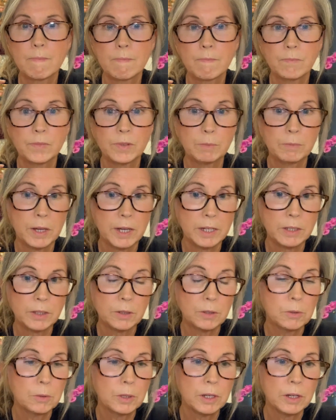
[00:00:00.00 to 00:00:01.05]
It's made us who
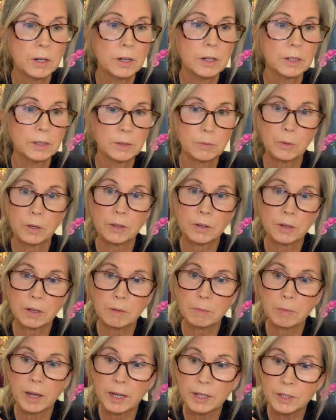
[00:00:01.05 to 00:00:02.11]
we are. It's where the
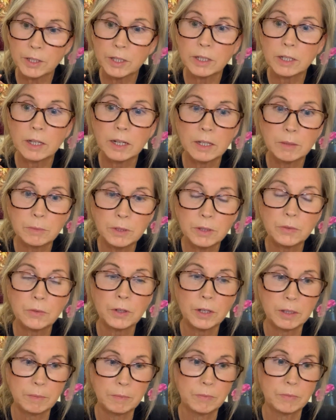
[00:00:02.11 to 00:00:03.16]
compassion comes
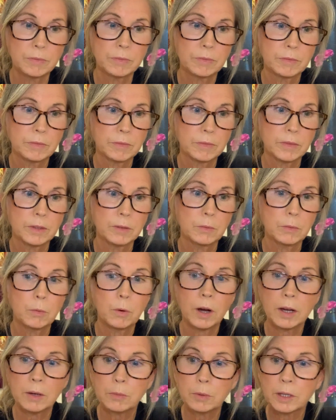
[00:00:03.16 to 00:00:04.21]
from,
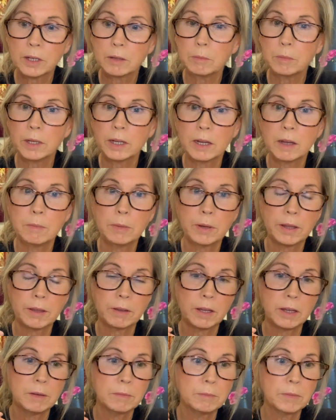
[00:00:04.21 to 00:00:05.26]
why we can be
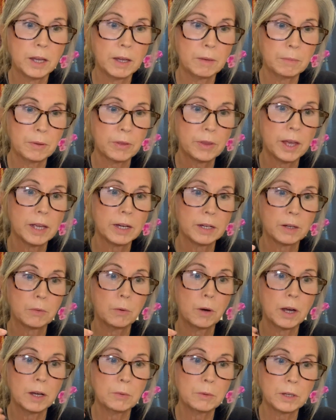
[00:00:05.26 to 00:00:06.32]
empathetic,
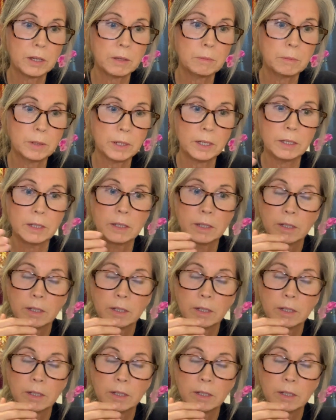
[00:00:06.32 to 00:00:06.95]
why we can be